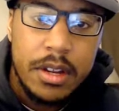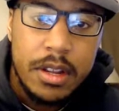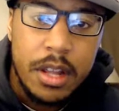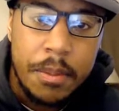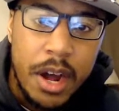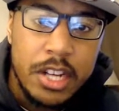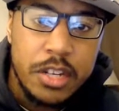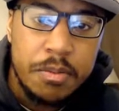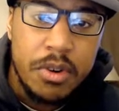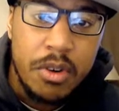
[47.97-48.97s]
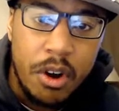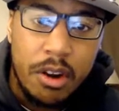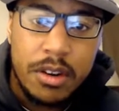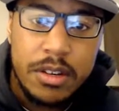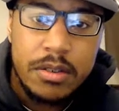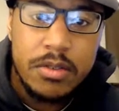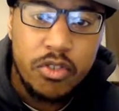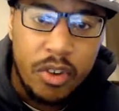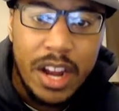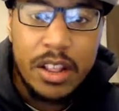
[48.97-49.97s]
Majin Buu arc
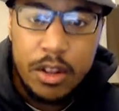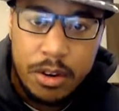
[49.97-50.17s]
trailer.